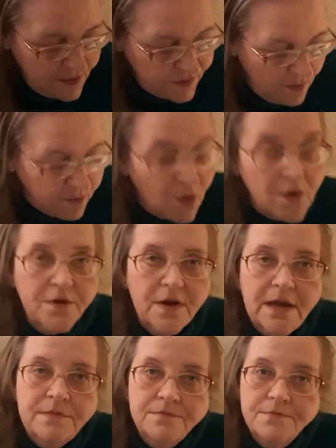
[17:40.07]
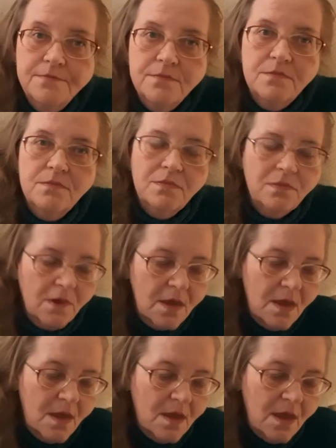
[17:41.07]
the border in
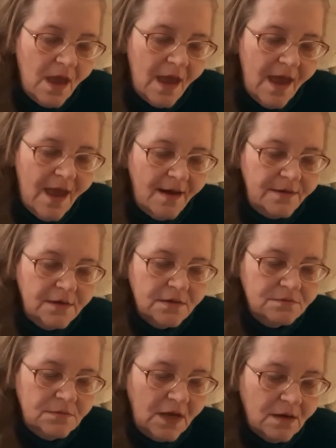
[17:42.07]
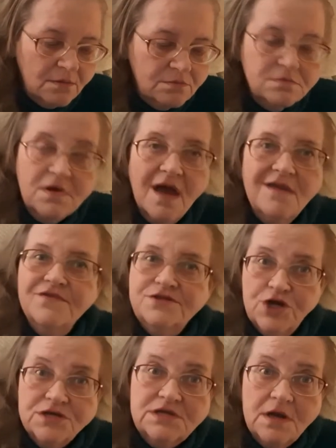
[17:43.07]
and, you know, kind of
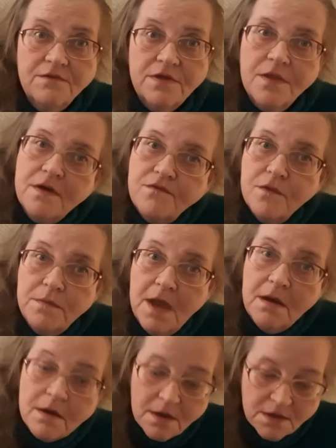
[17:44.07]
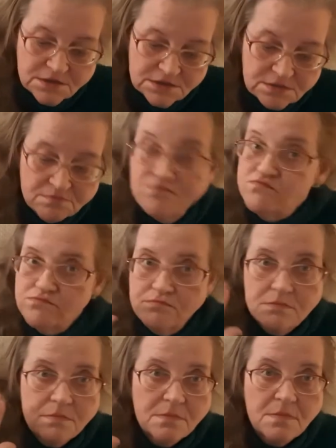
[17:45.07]
adjust everything from there because
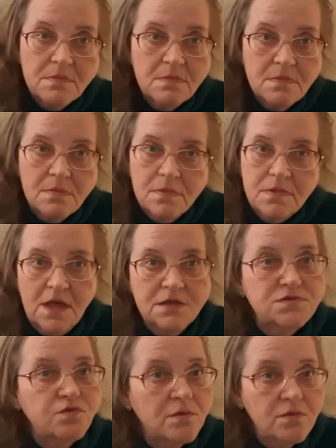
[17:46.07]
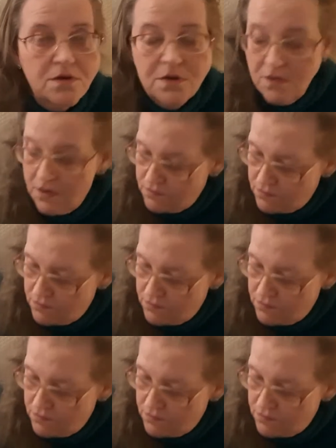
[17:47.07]
that's what we're doing.